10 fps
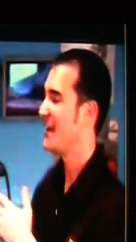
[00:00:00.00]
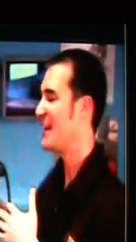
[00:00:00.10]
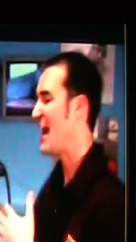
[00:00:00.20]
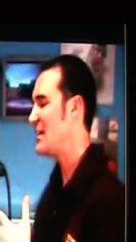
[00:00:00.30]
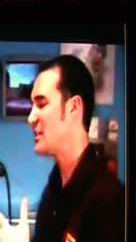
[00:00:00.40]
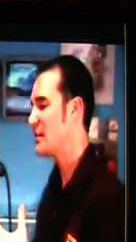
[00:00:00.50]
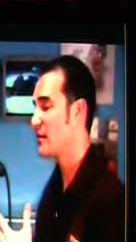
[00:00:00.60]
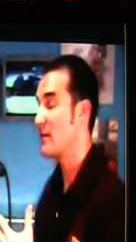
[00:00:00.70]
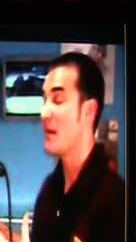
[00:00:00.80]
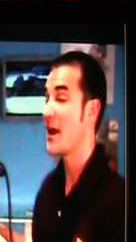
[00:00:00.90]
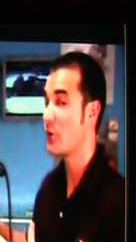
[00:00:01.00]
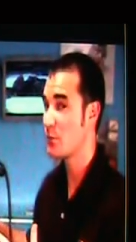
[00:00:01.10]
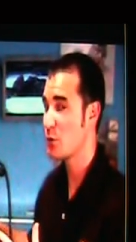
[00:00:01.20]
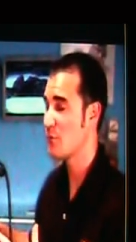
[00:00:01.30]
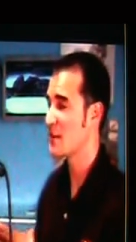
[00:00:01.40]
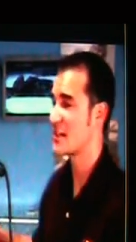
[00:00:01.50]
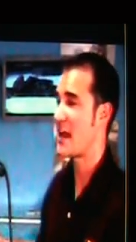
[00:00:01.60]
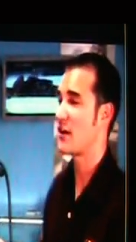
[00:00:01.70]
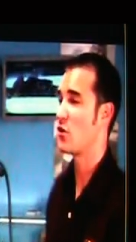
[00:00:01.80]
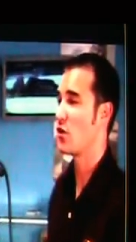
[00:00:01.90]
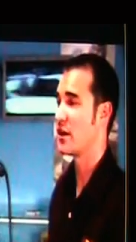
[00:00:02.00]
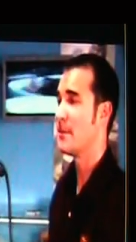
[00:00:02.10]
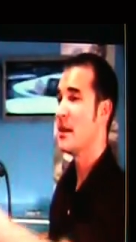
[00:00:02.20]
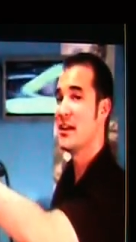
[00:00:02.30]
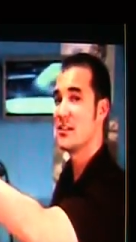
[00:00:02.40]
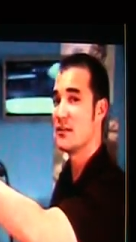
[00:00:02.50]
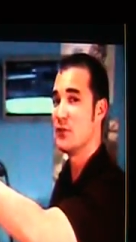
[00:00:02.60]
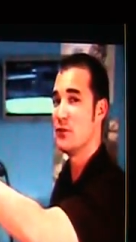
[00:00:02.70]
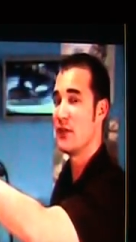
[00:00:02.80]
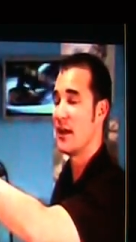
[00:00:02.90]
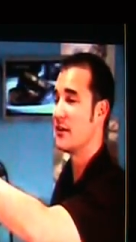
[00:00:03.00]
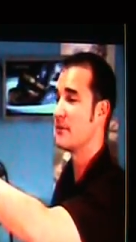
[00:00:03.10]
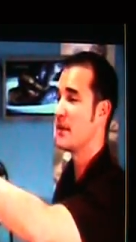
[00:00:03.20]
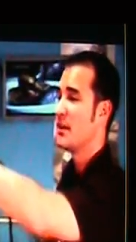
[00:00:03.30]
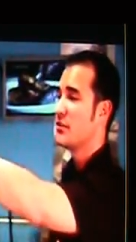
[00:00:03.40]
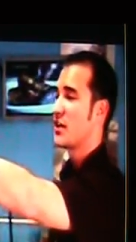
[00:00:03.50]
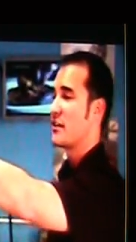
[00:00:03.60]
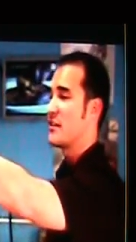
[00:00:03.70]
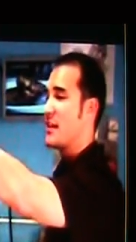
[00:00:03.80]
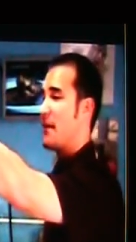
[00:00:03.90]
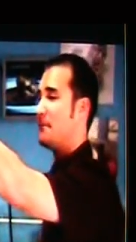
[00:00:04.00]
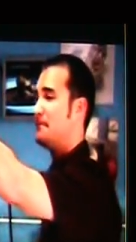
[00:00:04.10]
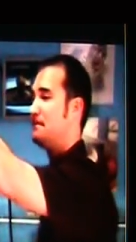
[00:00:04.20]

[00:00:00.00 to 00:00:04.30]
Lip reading: Lastly, in the minor improvements category is the viewfinder. Check this out.